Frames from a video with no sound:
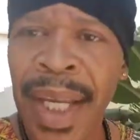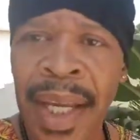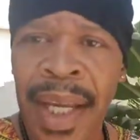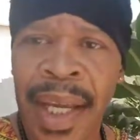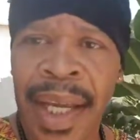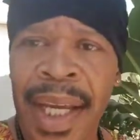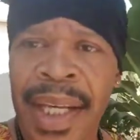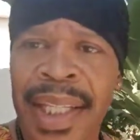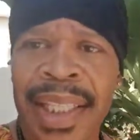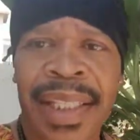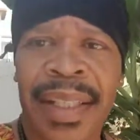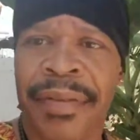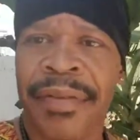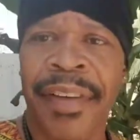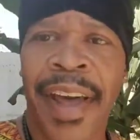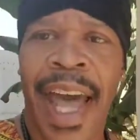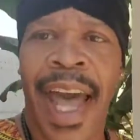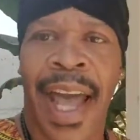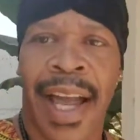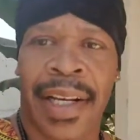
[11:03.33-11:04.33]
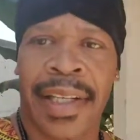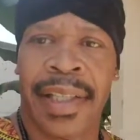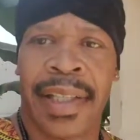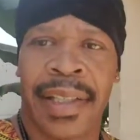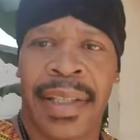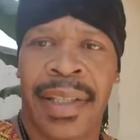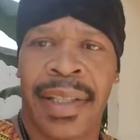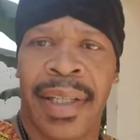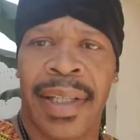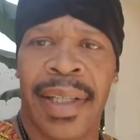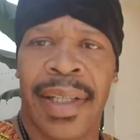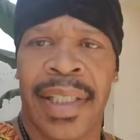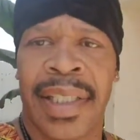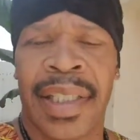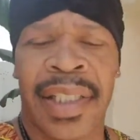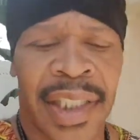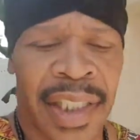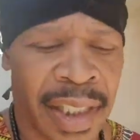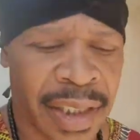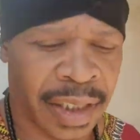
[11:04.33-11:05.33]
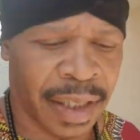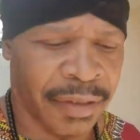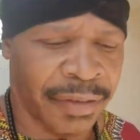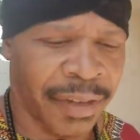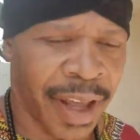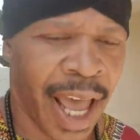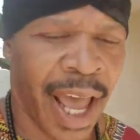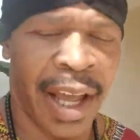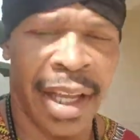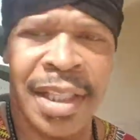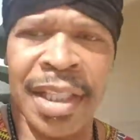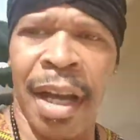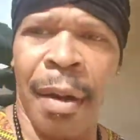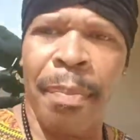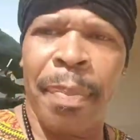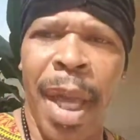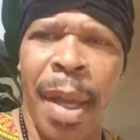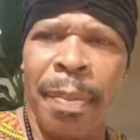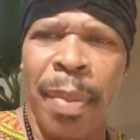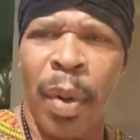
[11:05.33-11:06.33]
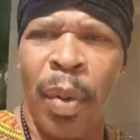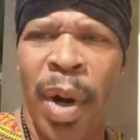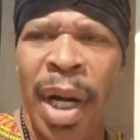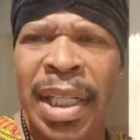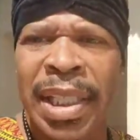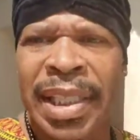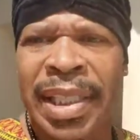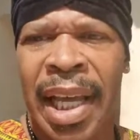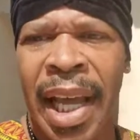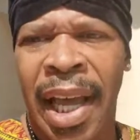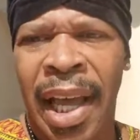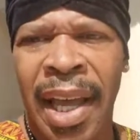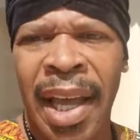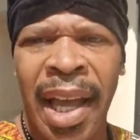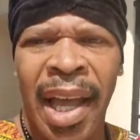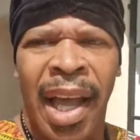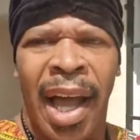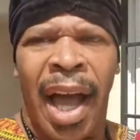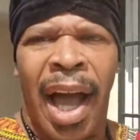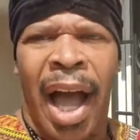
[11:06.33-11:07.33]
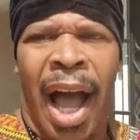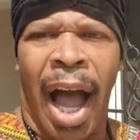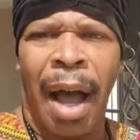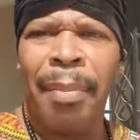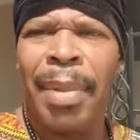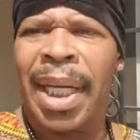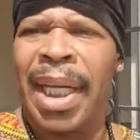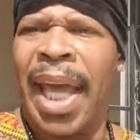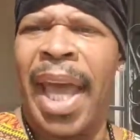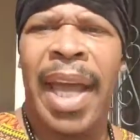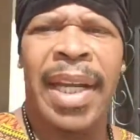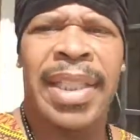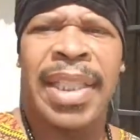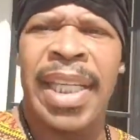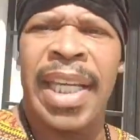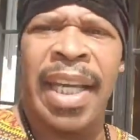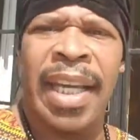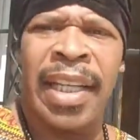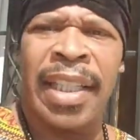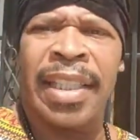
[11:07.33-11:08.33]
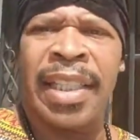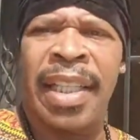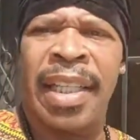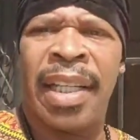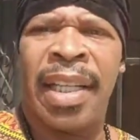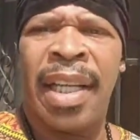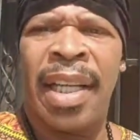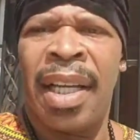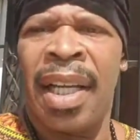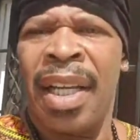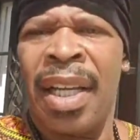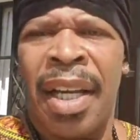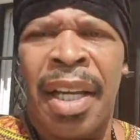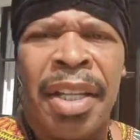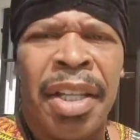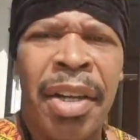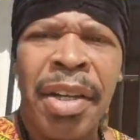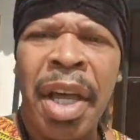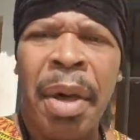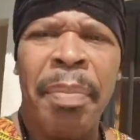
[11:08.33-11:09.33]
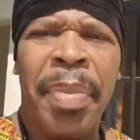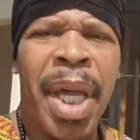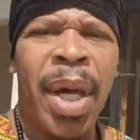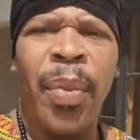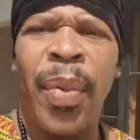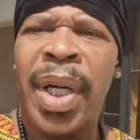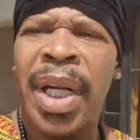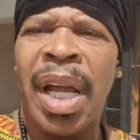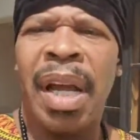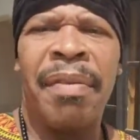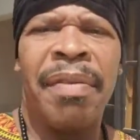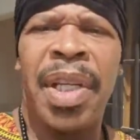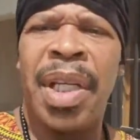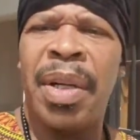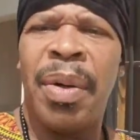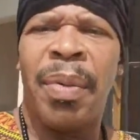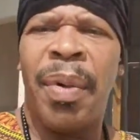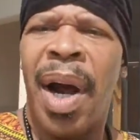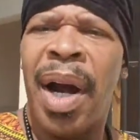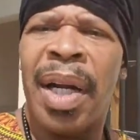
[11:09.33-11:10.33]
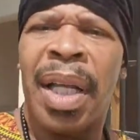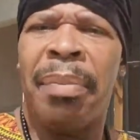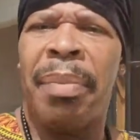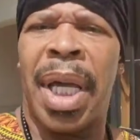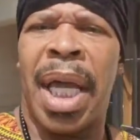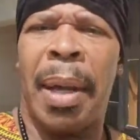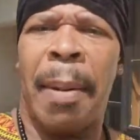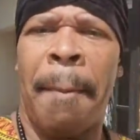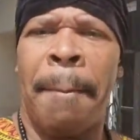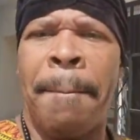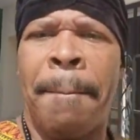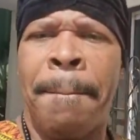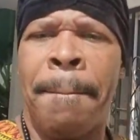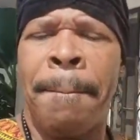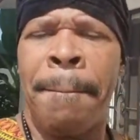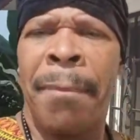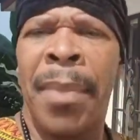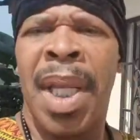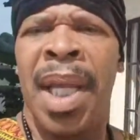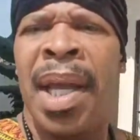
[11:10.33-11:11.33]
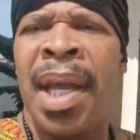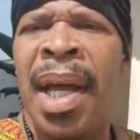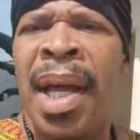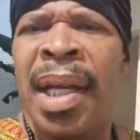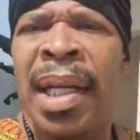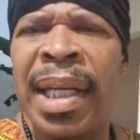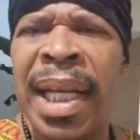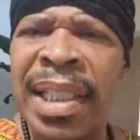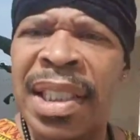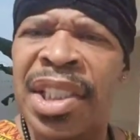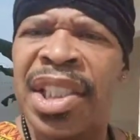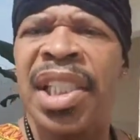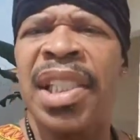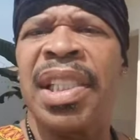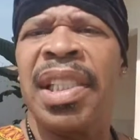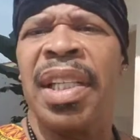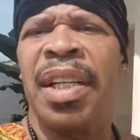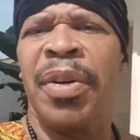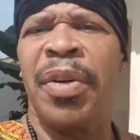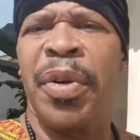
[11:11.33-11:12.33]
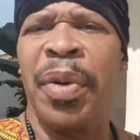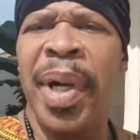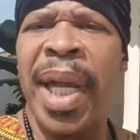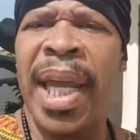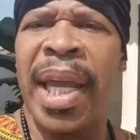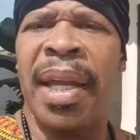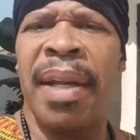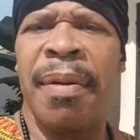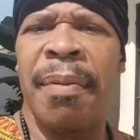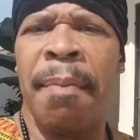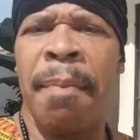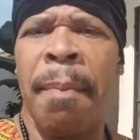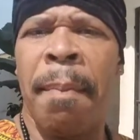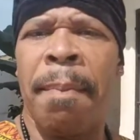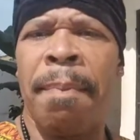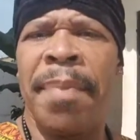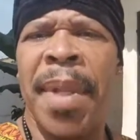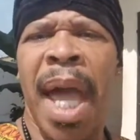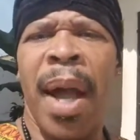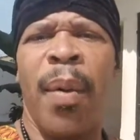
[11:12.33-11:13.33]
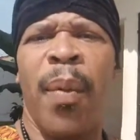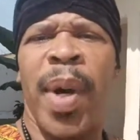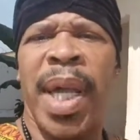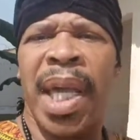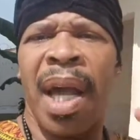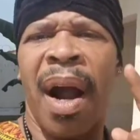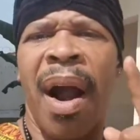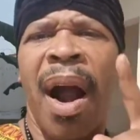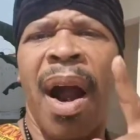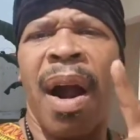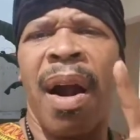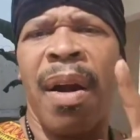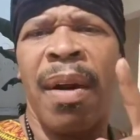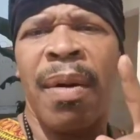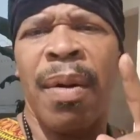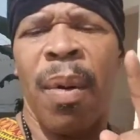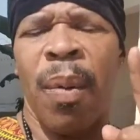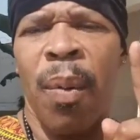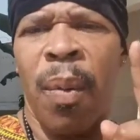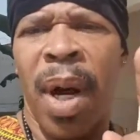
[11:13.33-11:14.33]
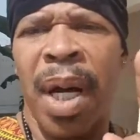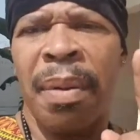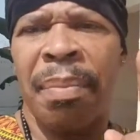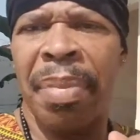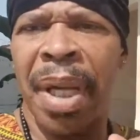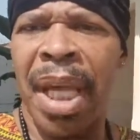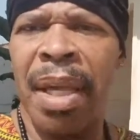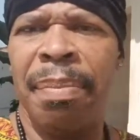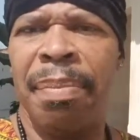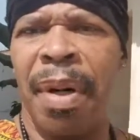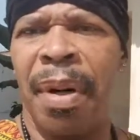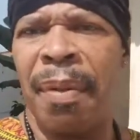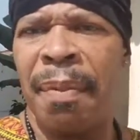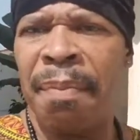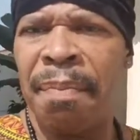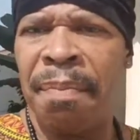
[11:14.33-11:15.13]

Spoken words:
And it's a fact. It's just a fact. Some people want to say, I'm Atlantean. You can be whatever you want to be. Let's just agree that we are one people.